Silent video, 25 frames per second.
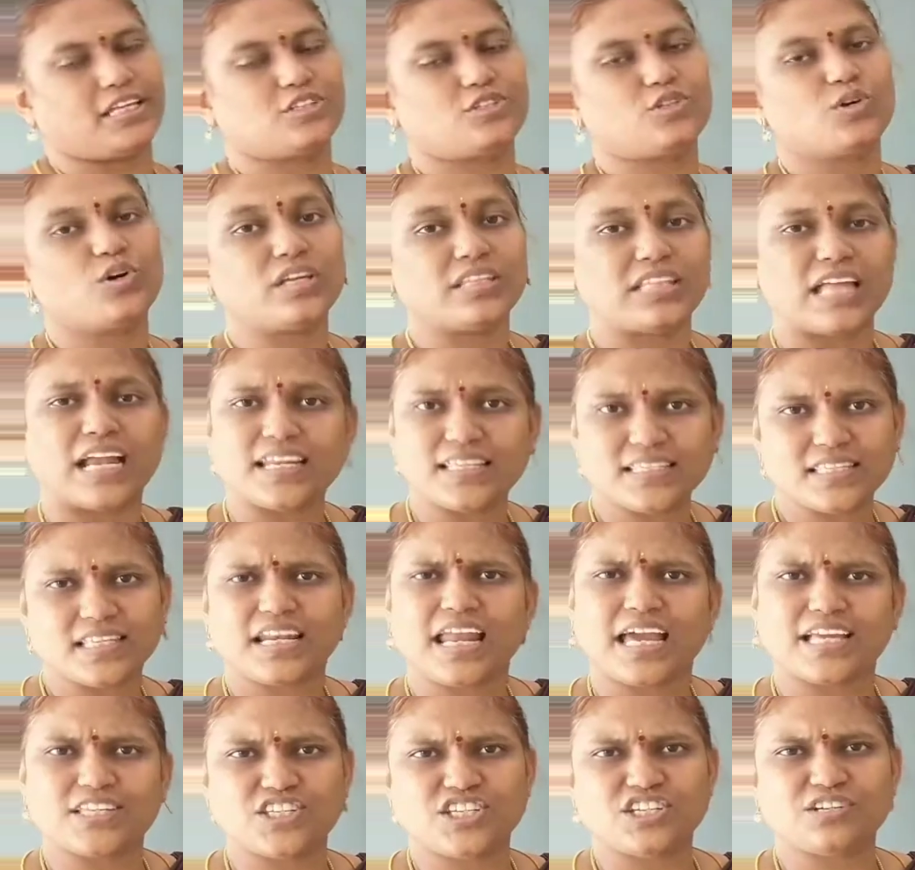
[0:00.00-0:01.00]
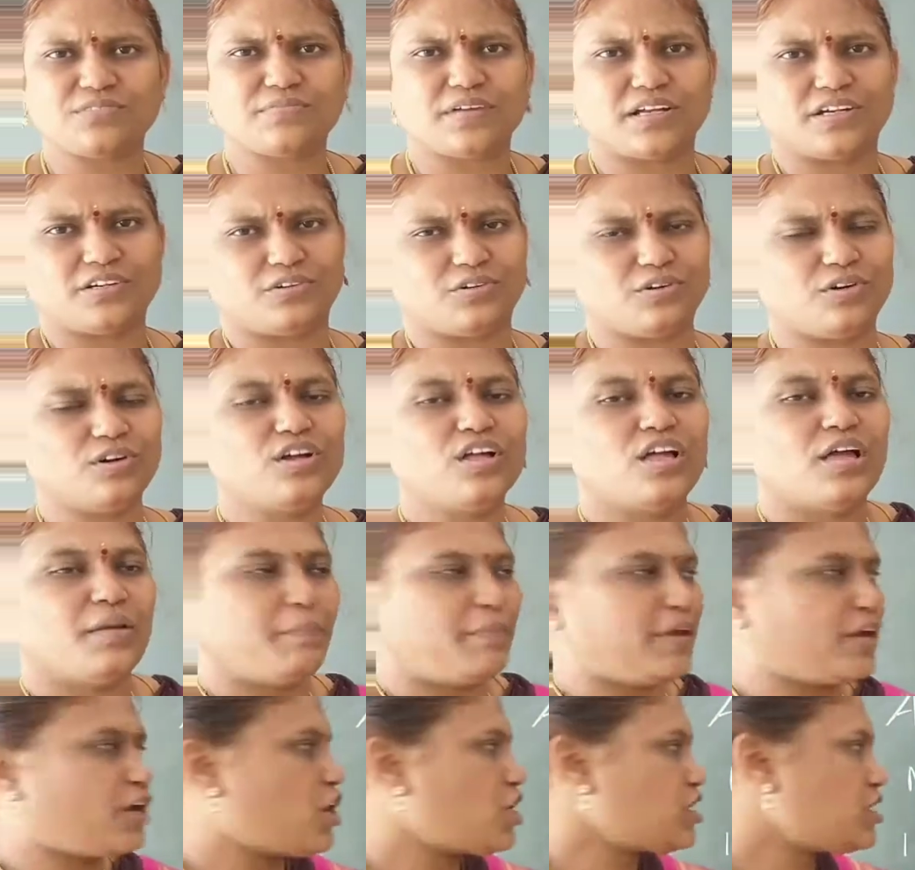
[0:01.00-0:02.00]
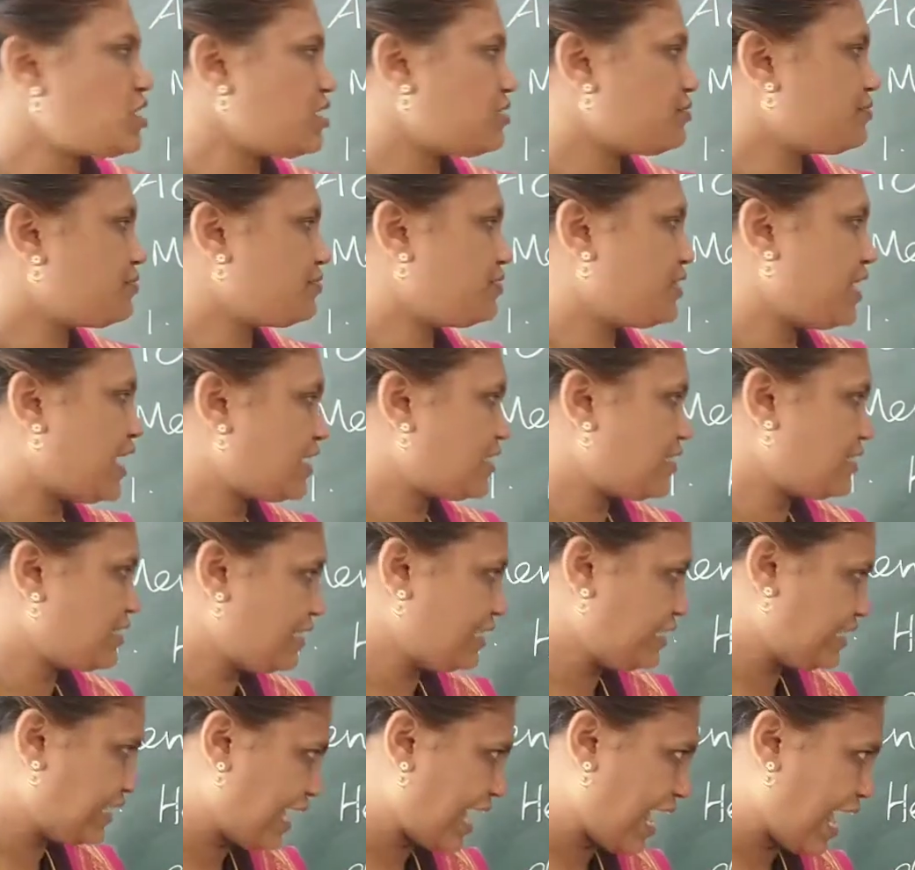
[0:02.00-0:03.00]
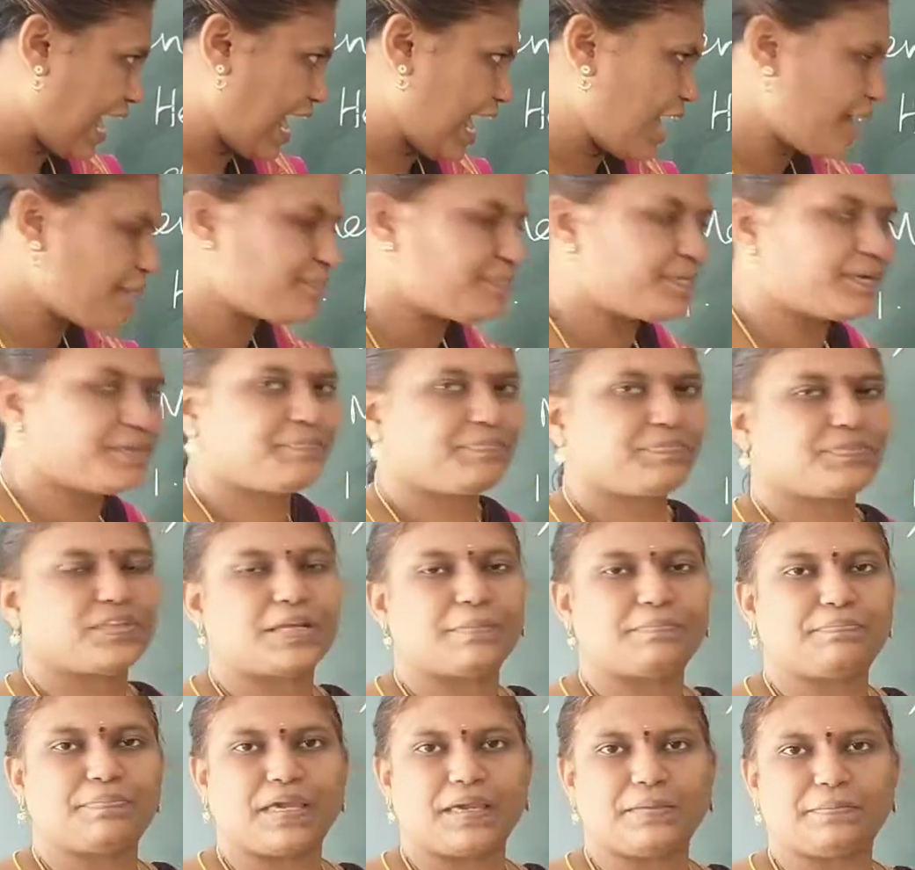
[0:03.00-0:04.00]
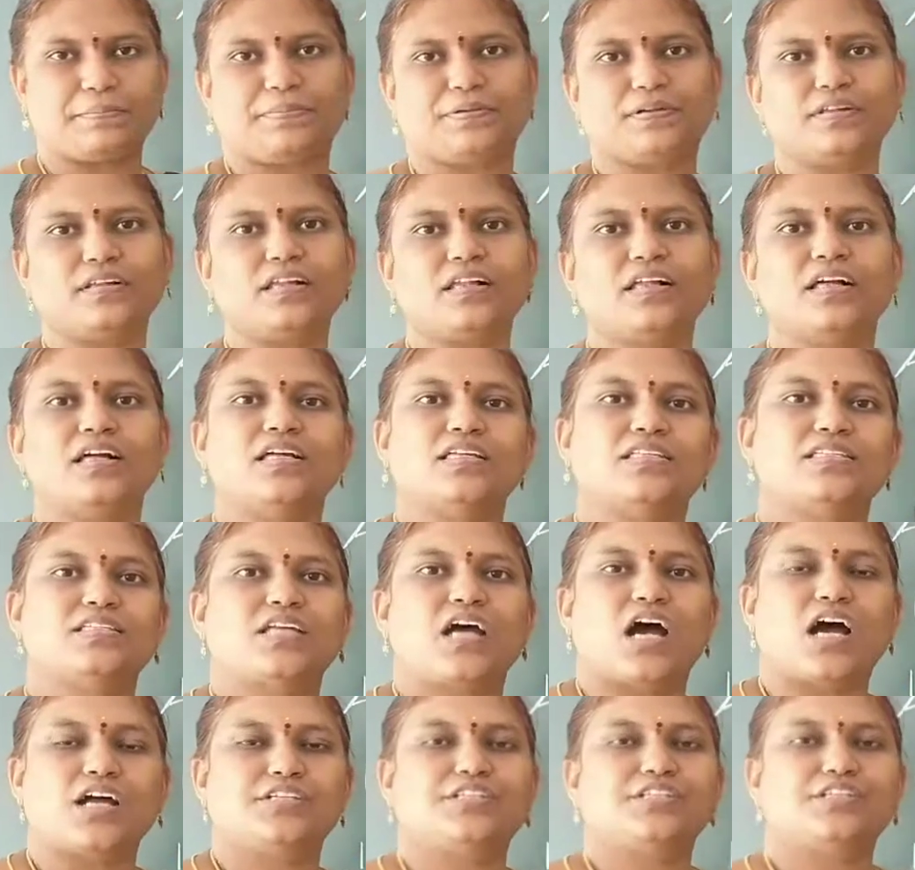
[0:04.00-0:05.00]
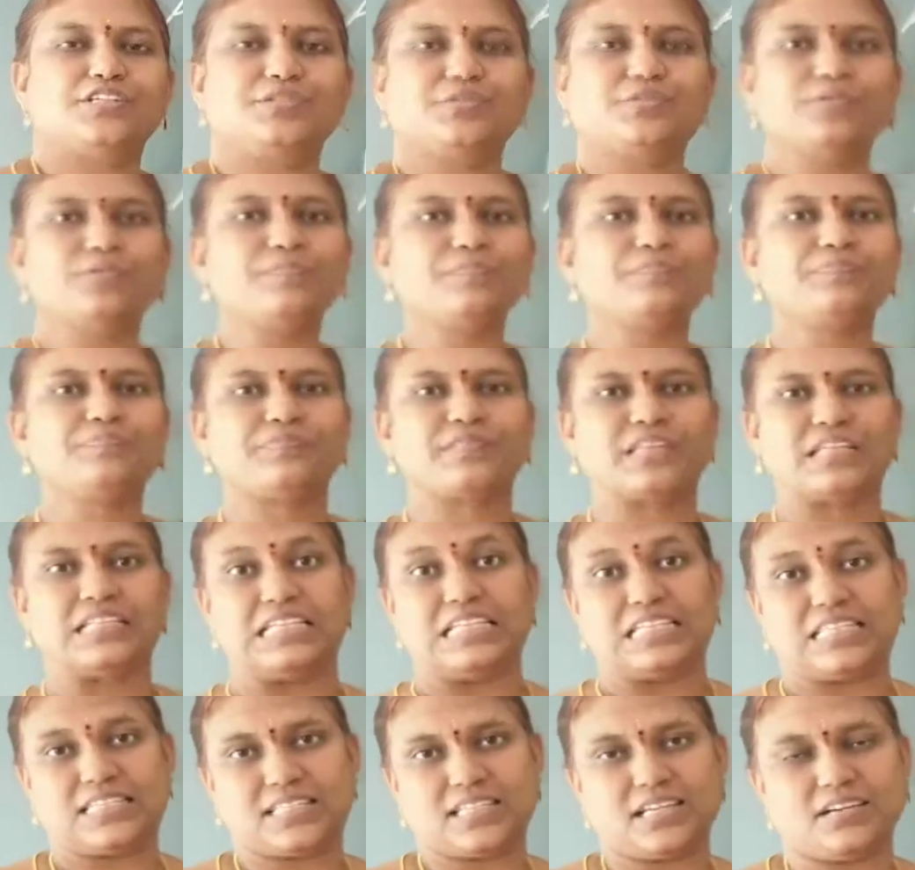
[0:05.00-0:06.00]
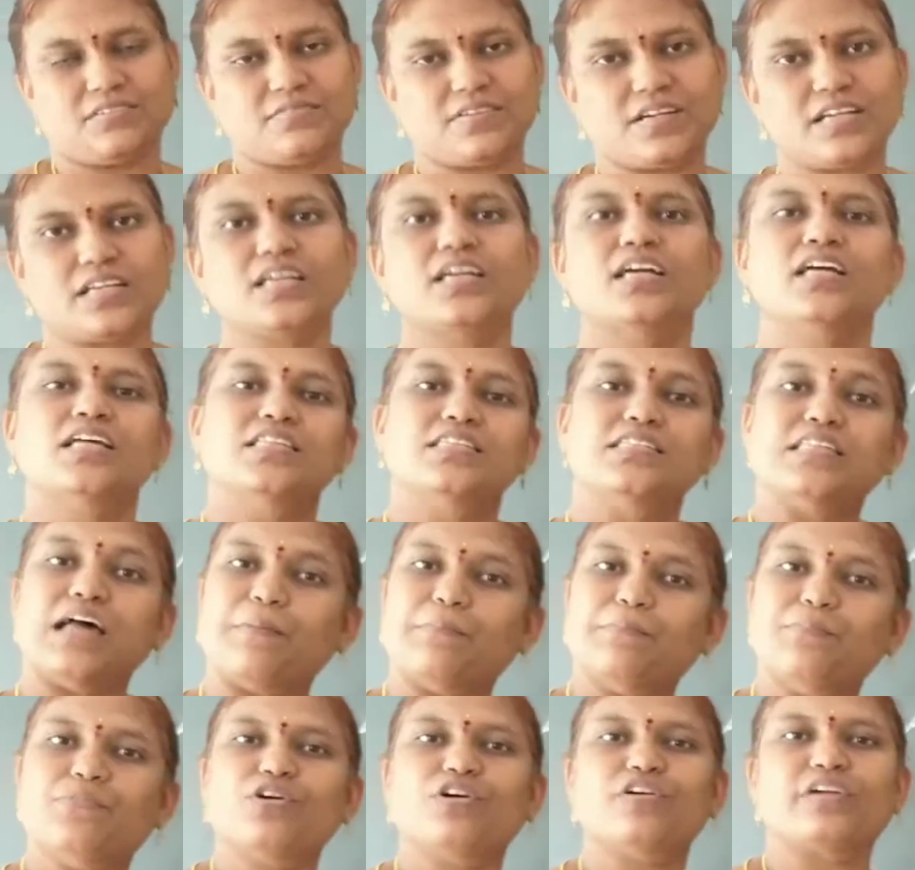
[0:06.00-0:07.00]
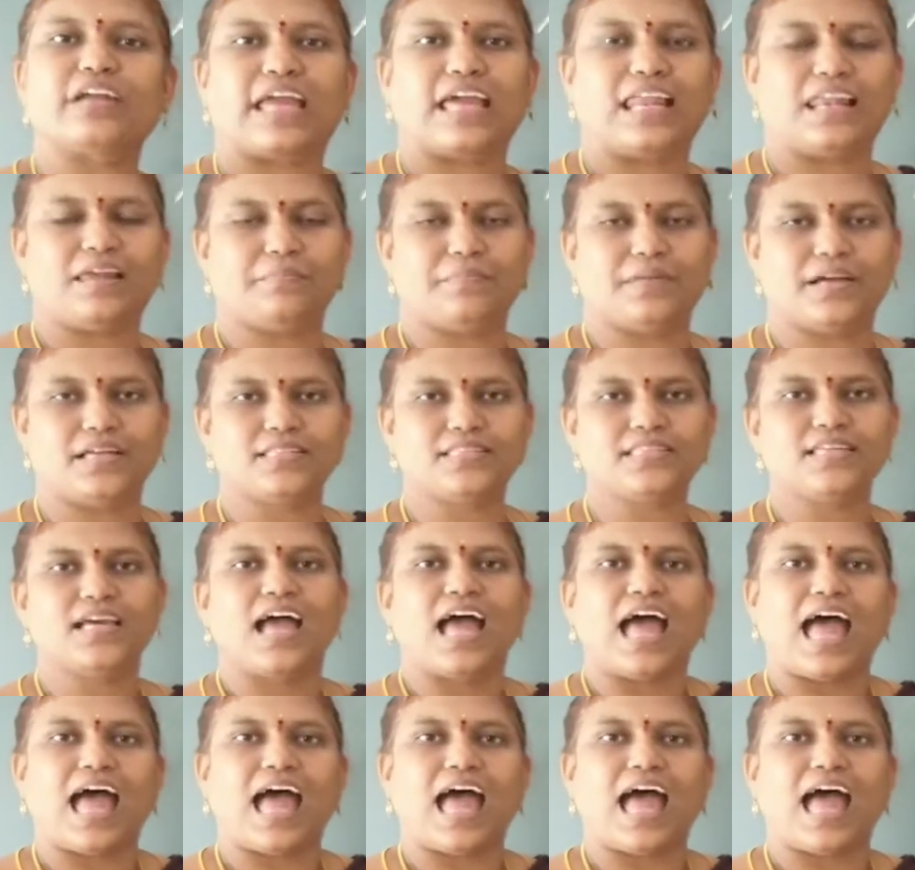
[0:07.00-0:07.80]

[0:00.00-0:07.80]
So that is an achievement, no? Because of that gap, the people started to discover some more elements,